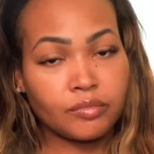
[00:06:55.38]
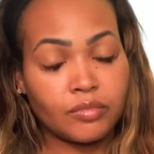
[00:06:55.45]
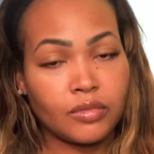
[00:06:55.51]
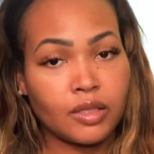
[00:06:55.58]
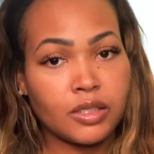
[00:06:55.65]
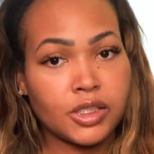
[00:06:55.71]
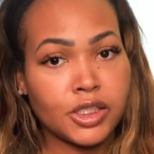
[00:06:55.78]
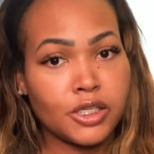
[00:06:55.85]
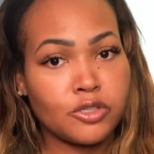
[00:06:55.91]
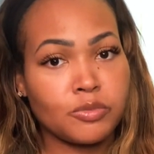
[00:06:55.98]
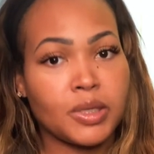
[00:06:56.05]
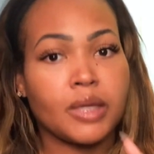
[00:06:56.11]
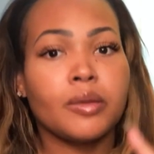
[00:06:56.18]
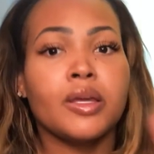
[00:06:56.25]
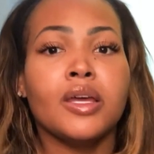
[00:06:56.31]
Excuse
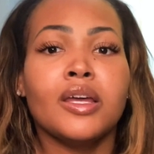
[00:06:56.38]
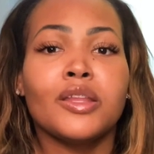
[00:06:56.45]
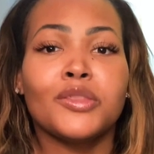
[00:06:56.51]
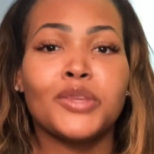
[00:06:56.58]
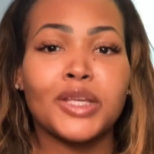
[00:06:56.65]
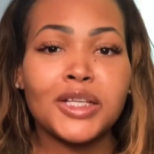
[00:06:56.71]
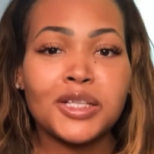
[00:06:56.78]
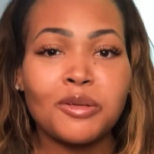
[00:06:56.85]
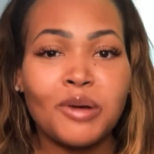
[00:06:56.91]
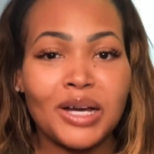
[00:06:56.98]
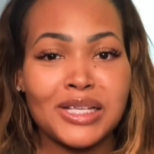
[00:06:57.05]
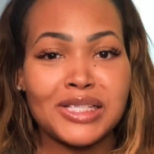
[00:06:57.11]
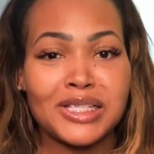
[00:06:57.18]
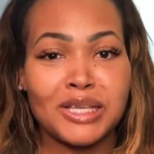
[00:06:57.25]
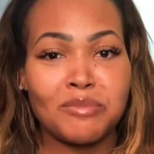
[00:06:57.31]
me. This
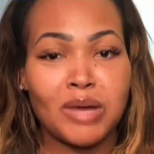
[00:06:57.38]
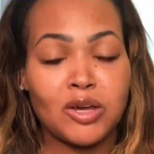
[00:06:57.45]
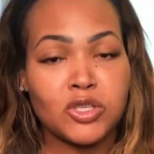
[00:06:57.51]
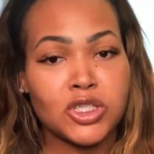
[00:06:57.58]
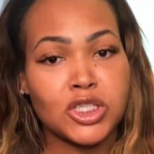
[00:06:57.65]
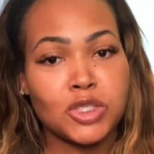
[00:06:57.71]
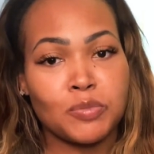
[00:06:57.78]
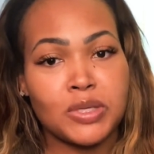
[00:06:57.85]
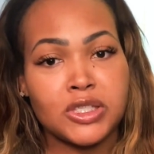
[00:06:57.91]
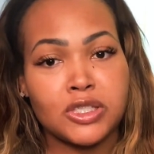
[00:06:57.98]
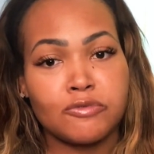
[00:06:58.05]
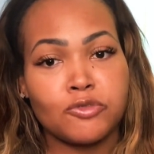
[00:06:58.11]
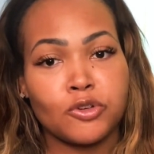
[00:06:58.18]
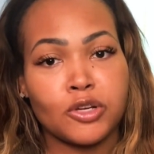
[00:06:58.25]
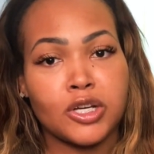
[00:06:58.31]
was the most
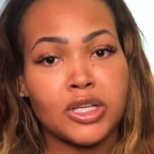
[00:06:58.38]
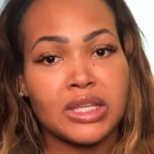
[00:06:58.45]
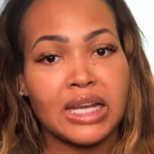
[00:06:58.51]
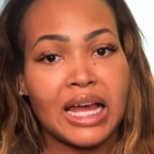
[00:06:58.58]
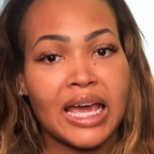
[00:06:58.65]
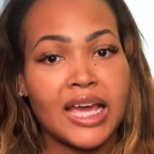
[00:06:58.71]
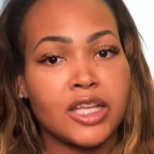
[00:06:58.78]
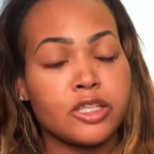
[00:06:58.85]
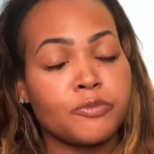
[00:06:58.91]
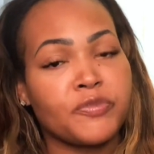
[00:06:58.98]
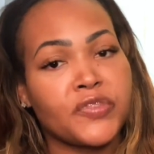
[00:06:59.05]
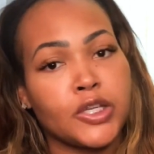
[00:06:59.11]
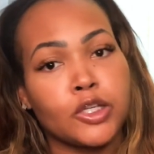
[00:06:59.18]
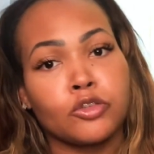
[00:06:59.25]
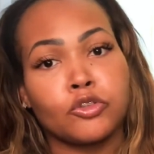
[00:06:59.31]
expensive drug that I had to
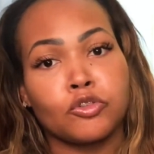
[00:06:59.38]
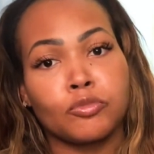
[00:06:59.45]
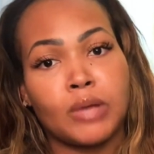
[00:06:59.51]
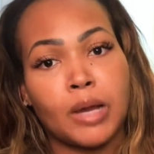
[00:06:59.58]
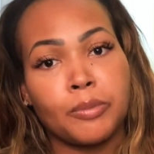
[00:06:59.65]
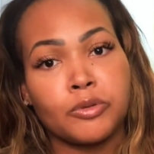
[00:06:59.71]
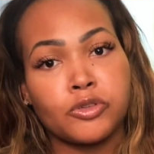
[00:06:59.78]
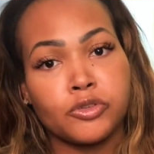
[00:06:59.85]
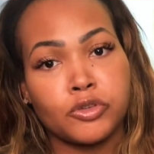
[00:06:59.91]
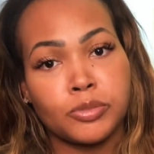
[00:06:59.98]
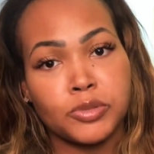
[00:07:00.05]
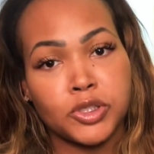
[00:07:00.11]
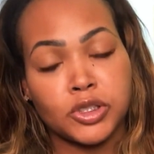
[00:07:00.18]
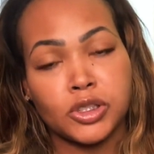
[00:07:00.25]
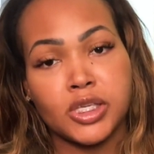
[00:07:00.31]
fill through my
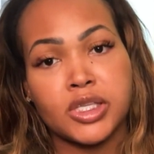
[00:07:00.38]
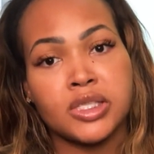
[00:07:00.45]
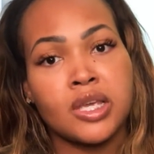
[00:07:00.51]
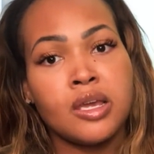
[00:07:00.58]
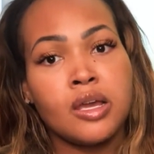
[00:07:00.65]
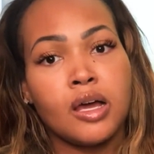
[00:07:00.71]
prescription list.